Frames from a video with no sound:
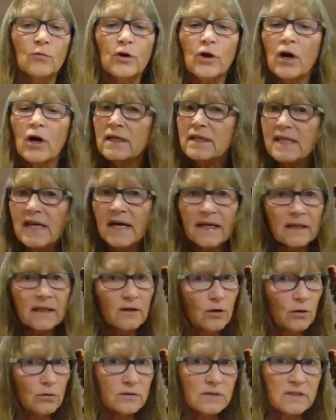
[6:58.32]
We're not
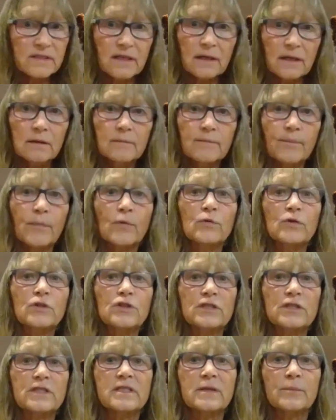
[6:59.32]
diagnosing,
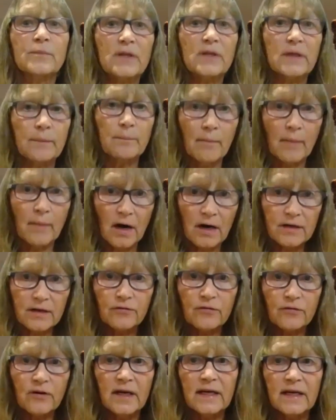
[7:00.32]
we're just simply
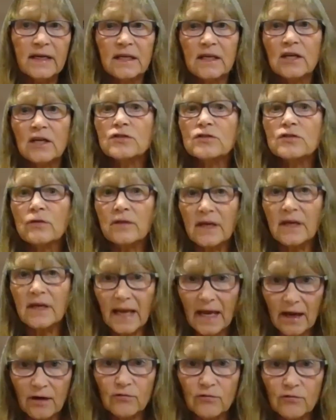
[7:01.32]
modifying so
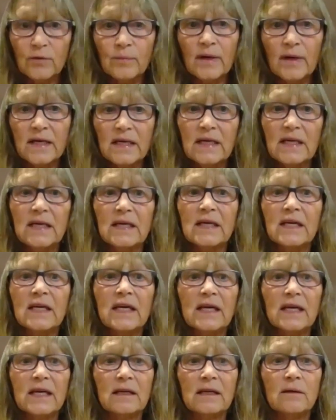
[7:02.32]
that everybody
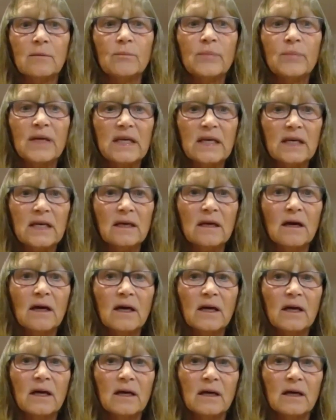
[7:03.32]
can be